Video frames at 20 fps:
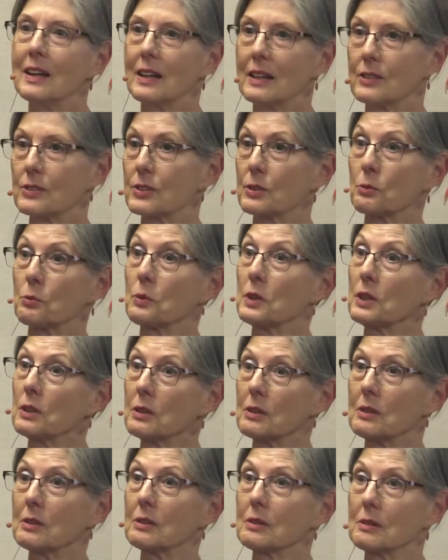is a
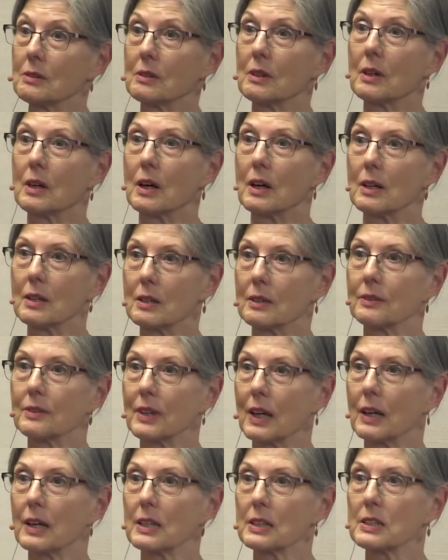real
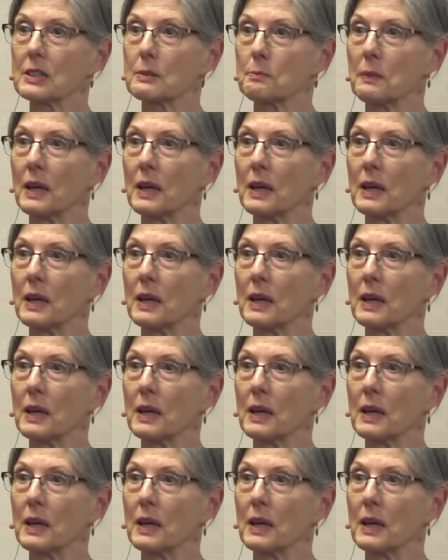nice